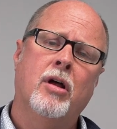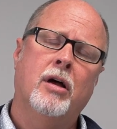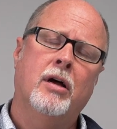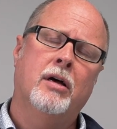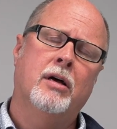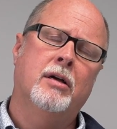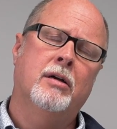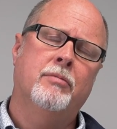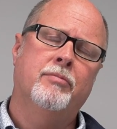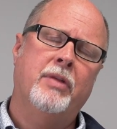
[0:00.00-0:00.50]

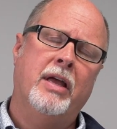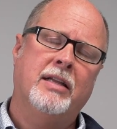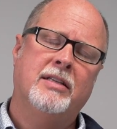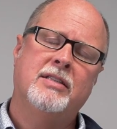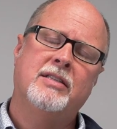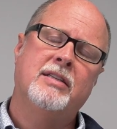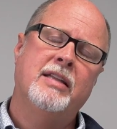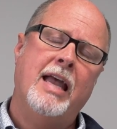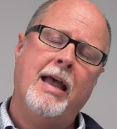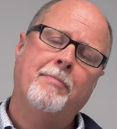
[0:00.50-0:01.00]
uh, that
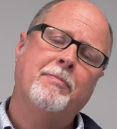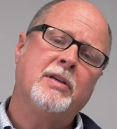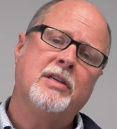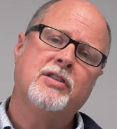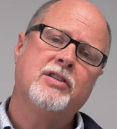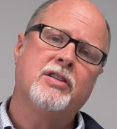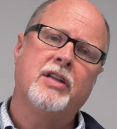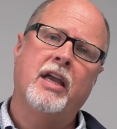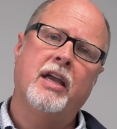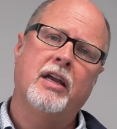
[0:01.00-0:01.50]
snappy
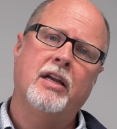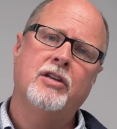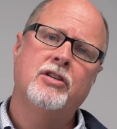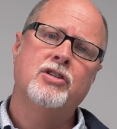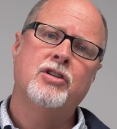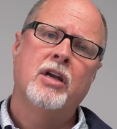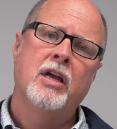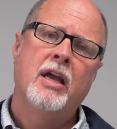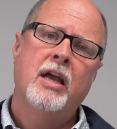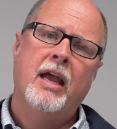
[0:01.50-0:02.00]

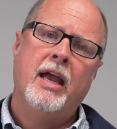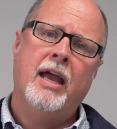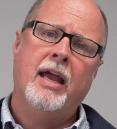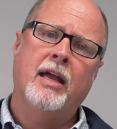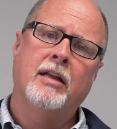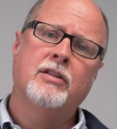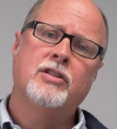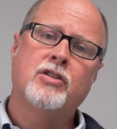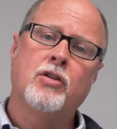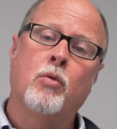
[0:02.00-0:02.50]
stage.
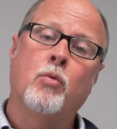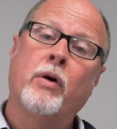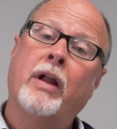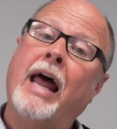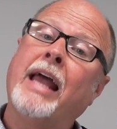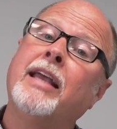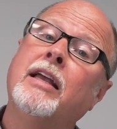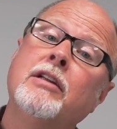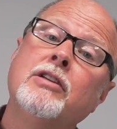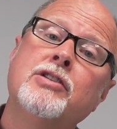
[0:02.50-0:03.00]
And so what
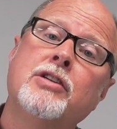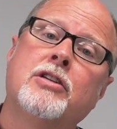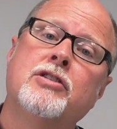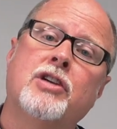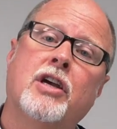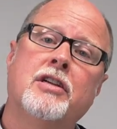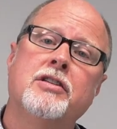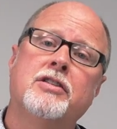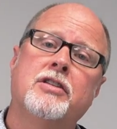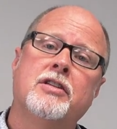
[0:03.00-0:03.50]
I can
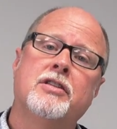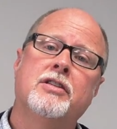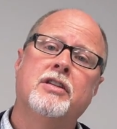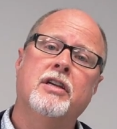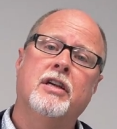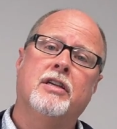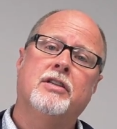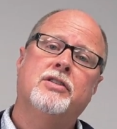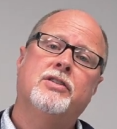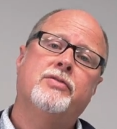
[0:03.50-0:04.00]
suggest is
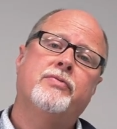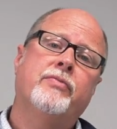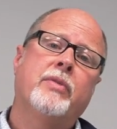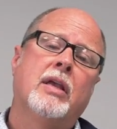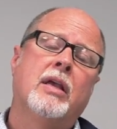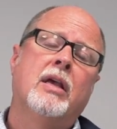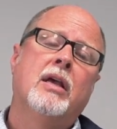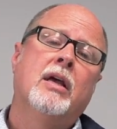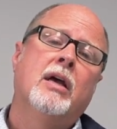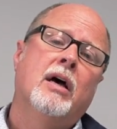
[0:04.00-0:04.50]
this.
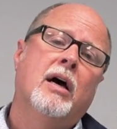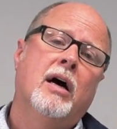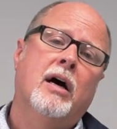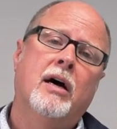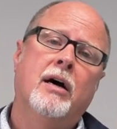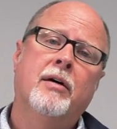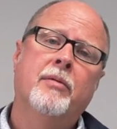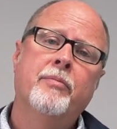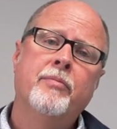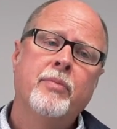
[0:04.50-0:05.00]

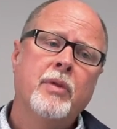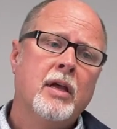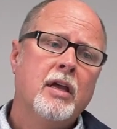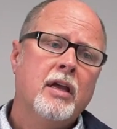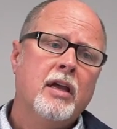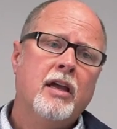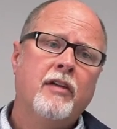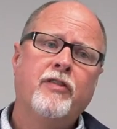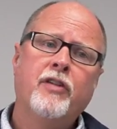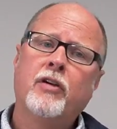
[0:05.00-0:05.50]
Um,
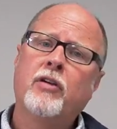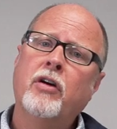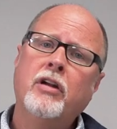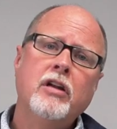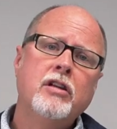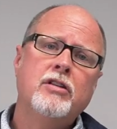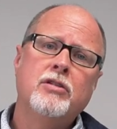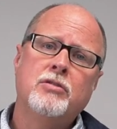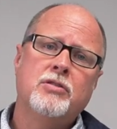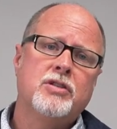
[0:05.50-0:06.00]
if you're going
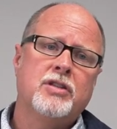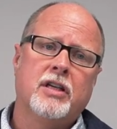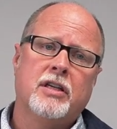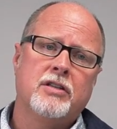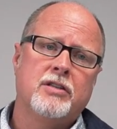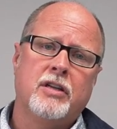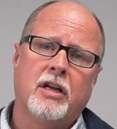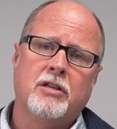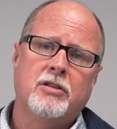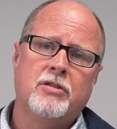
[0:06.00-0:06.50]
to do
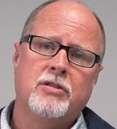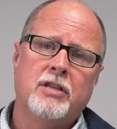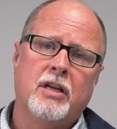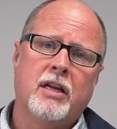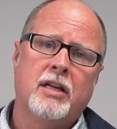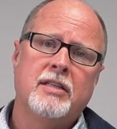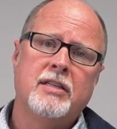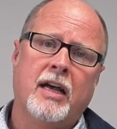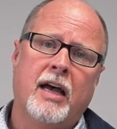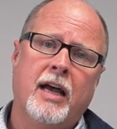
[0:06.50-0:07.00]
six dentures
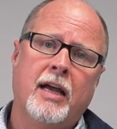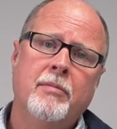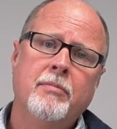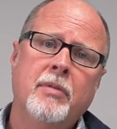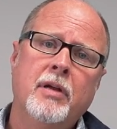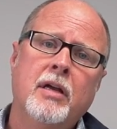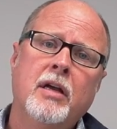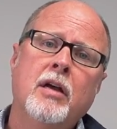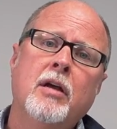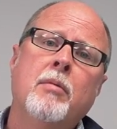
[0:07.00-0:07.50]
at a time,
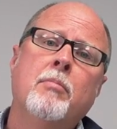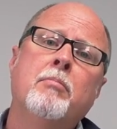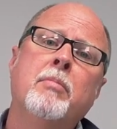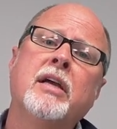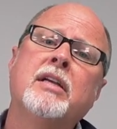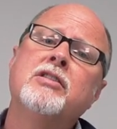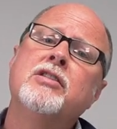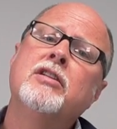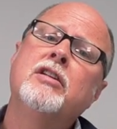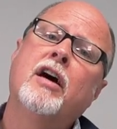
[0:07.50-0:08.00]

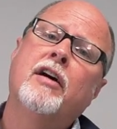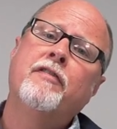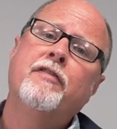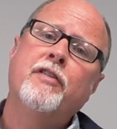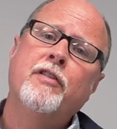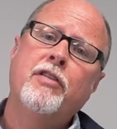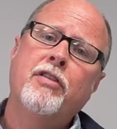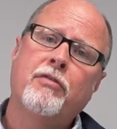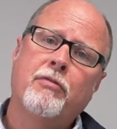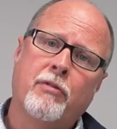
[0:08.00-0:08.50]
mix enough
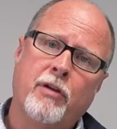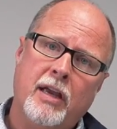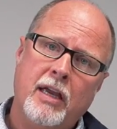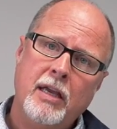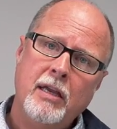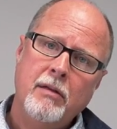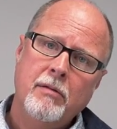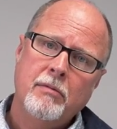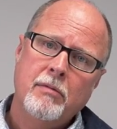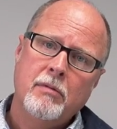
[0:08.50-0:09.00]
for
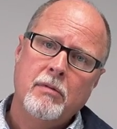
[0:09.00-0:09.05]
three,